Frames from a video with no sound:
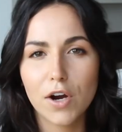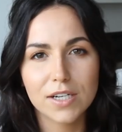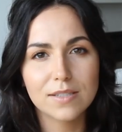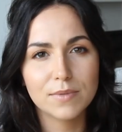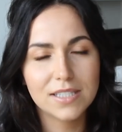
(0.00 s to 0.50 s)
far
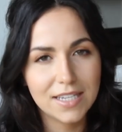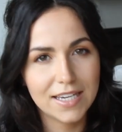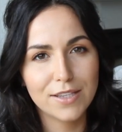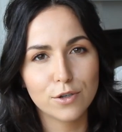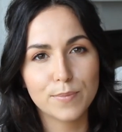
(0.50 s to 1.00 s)
as
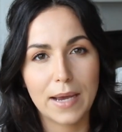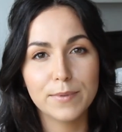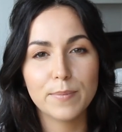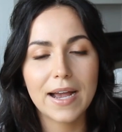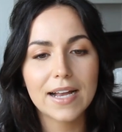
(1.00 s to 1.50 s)
sinking those
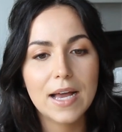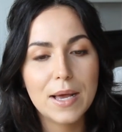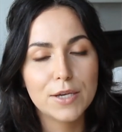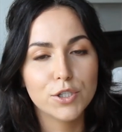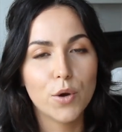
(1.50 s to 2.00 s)
pipes back.
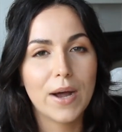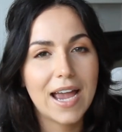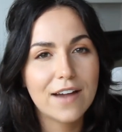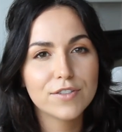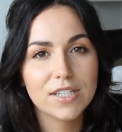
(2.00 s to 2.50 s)
So I
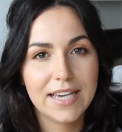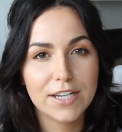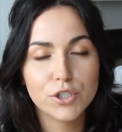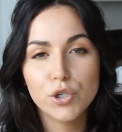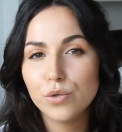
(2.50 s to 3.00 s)
have to
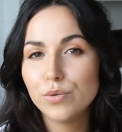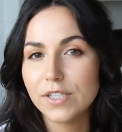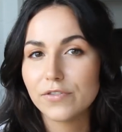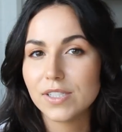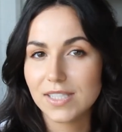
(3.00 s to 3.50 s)
get two
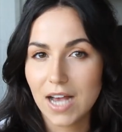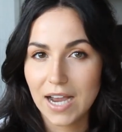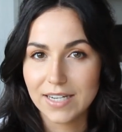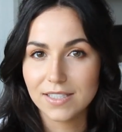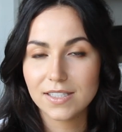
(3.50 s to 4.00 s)
different
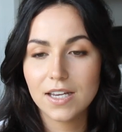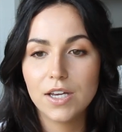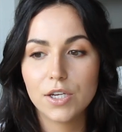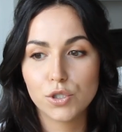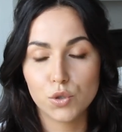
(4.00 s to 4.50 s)
size
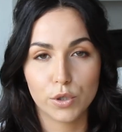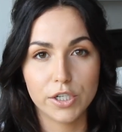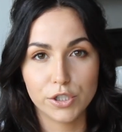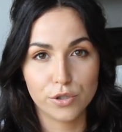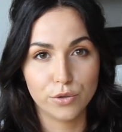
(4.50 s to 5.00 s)

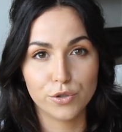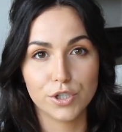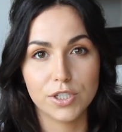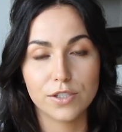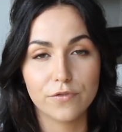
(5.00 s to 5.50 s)
storage
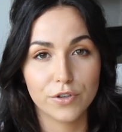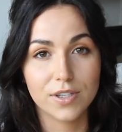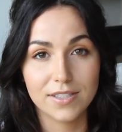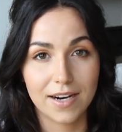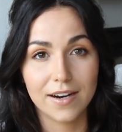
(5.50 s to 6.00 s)
solutions for
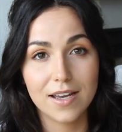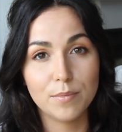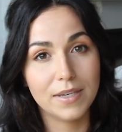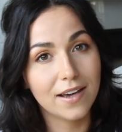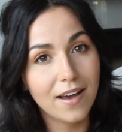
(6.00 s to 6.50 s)
this area
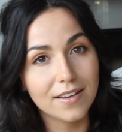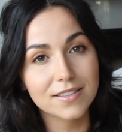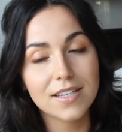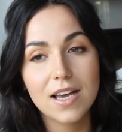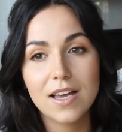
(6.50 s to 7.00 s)

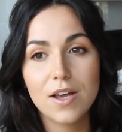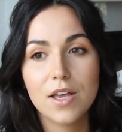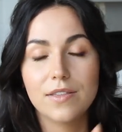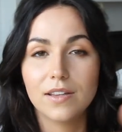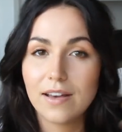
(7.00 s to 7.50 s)
because
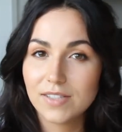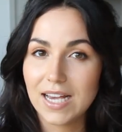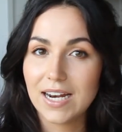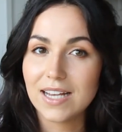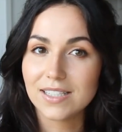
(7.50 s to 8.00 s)
the left
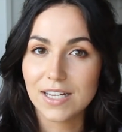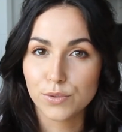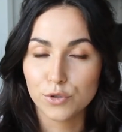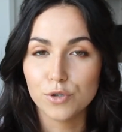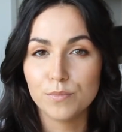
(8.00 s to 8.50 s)
side has
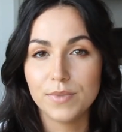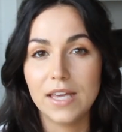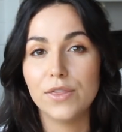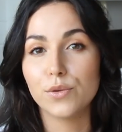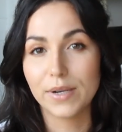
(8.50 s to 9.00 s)
less room
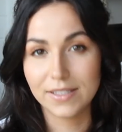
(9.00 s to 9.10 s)
than the